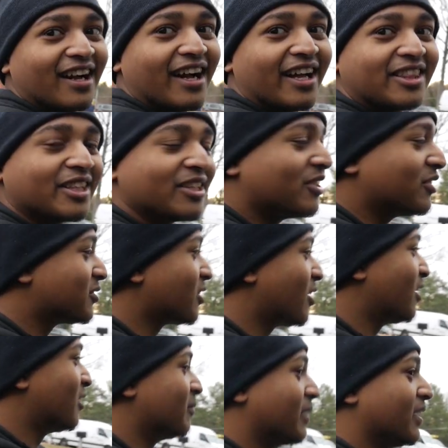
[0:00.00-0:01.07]
I think you're
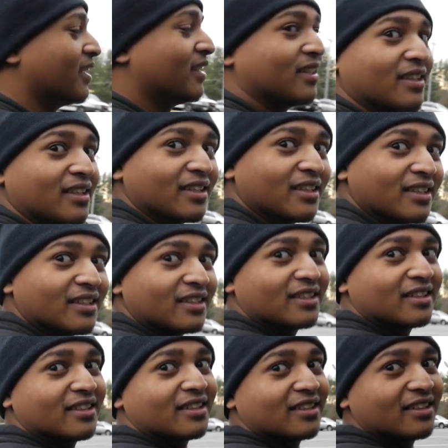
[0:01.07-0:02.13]
taller, man.
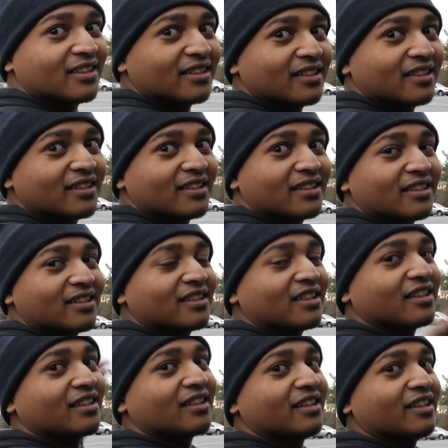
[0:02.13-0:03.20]
Say, man, do you see